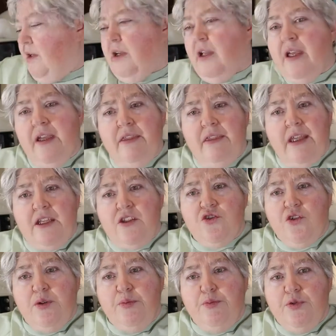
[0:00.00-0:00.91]
And that
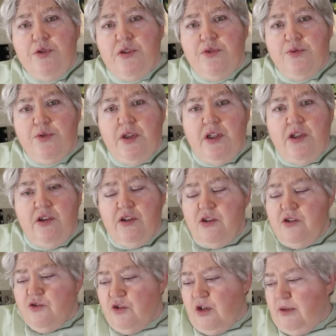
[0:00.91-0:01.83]
trip was a really
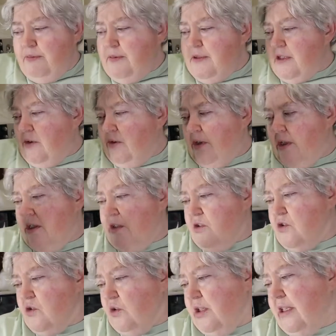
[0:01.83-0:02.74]
good trip, so I
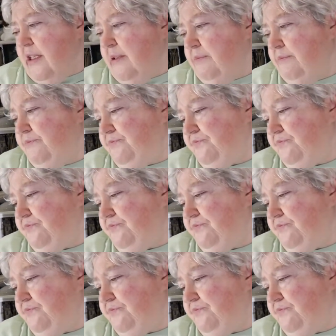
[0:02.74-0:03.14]
enjoyed it